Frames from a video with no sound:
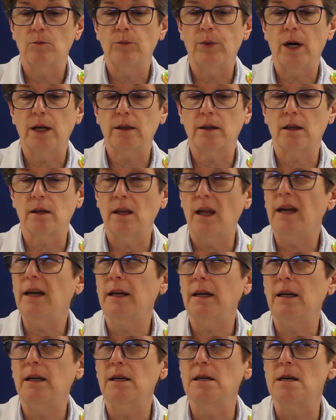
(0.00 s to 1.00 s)
but the
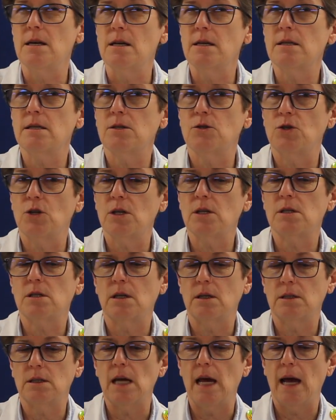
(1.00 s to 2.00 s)
light is just
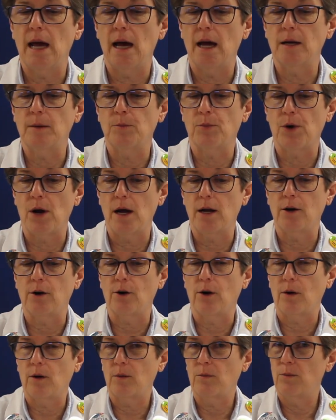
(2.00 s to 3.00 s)
a tad brighter.